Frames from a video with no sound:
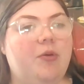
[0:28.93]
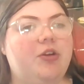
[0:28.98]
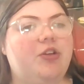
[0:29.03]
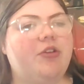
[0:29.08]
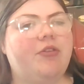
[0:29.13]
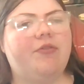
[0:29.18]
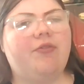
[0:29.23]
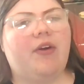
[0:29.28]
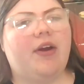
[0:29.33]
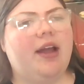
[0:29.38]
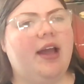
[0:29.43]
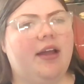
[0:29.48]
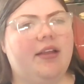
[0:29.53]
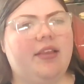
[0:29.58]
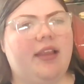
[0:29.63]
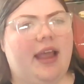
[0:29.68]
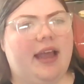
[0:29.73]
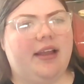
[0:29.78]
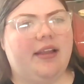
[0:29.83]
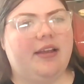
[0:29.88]
which is very
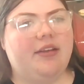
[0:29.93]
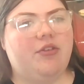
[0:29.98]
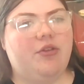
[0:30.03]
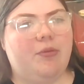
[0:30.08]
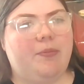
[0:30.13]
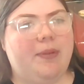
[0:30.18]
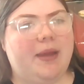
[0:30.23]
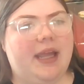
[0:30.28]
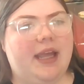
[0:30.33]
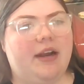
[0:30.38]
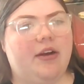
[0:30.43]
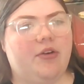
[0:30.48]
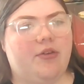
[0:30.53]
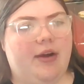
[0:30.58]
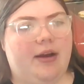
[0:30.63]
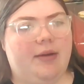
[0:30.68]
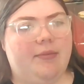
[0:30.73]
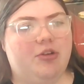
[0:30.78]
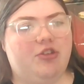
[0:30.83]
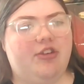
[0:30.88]
unlikely to be in a
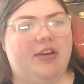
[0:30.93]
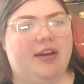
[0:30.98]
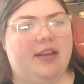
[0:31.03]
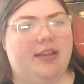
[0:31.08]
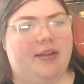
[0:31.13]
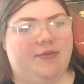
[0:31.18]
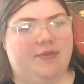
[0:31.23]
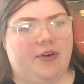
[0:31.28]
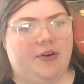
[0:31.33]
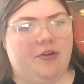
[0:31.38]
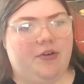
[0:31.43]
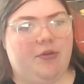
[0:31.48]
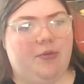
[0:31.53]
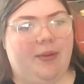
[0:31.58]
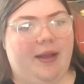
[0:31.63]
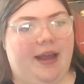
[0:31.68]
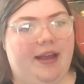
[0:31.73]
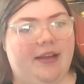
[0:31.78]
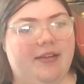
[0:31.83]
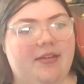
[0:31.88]
crane machine in the
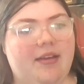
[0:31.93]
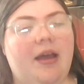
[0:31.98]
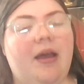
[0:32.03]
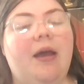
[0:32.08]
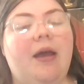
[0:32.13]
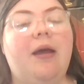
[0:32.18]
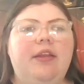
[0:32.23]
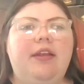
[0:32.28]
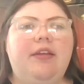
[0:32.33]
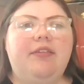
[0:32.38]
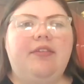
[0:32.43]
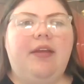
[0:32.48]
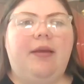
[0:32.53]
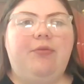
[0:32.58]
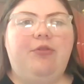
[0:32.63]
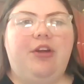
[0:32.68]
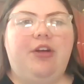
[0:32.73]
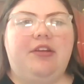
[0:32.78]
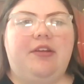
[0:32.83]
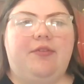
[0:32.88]
first place. On the
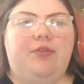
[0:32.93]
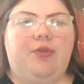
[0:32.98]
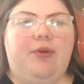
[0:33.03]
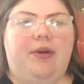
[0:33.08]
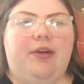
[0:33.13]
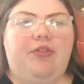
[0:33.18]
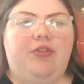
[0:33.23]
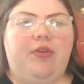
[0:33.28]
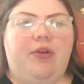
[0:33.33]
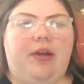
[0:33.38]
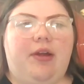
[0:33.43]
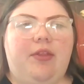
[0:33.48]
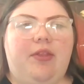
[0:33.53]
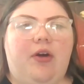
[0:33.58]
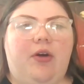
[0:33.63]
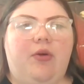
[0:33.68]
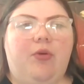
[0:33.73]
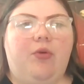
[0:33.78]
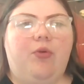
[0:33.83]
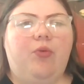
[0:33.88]
subject of Toy Story,
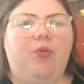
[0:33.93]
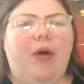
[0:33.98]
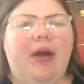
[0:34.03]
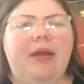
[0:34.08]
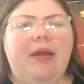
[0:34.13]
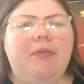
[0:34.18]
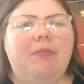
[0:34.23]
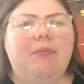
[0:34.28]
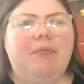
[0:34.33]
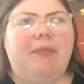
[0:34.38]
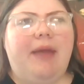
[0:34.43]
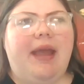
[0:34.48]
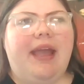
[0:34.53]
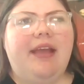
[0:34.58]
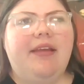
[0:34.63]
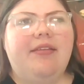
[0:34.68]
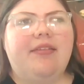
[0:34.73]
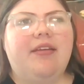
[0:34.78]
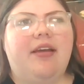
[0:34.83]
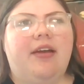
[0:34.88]
though, what
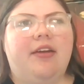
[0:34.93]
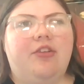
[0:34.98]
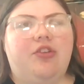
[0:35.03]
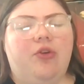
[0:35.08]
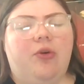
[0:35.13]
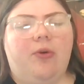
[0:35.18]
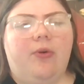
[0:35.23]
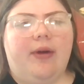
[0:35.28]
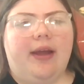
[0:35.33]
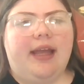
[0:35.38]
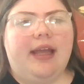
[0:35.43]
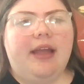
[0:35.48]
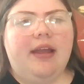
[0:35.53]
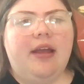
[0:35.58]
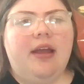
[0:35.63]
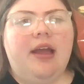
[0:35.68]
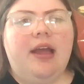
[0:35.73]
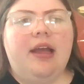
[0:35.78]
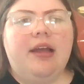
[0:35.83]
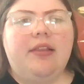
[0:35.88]
makes a toy?
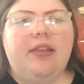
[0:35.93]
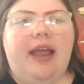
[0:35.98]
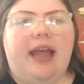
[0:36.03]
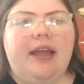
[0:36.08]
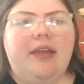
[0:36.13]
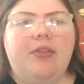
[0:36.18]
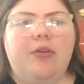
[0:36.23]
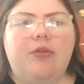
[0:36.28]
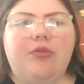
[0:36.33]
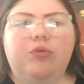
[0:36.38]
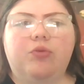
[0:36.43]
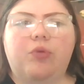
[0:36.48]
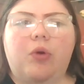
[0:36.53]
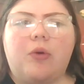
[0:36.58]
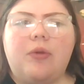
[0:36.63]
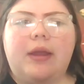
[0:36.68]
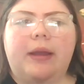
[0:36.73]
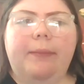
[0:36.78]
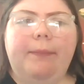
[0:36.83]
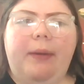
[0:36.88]
Like those
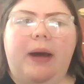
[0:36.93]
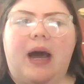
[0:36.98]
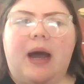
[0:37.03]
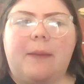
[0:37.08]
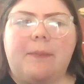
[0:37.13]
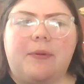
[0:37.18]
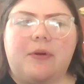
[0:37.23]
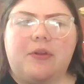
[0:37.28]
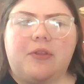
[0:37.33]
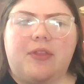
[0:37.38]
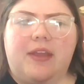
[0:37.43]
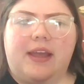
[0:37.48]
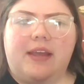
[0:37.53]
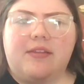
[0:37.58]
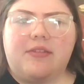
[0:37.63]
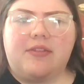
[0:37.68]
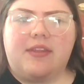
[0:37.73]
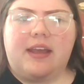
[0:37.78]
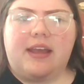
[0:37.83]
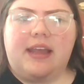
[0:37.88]
rolling popper
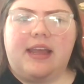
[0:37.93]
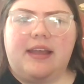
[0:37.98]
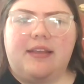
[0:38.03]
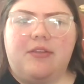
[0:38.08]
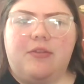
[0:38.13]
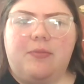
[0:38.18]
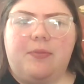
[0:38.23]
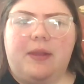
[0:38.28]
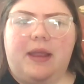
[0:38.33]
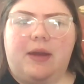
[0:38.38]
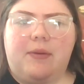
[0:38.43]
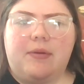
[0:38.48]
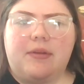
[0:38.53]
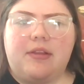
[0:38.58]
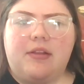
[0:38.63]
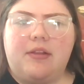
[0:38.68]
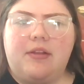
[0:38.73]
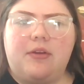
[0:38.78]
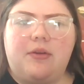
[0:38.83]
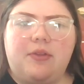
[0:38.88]
things that kids play
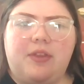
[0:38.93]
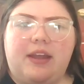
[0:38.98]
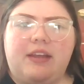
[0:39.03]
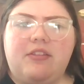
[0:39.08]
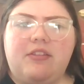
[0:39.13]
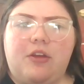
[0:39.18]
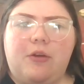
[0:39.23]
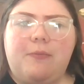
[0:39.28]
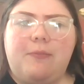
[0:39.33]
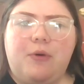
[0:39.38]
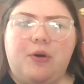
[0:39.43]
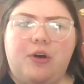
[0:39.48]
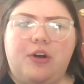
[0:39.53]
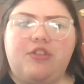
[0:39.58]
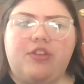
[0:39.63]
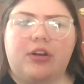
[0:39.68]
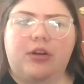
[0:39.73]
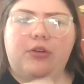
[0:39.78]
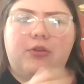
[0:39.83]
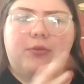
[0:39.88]
with, the little things that you
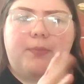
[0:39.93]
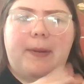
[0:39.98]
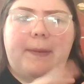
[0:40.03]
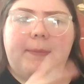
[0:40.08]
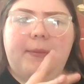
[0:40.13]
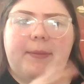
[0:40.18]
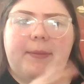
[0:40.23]
push and it goes.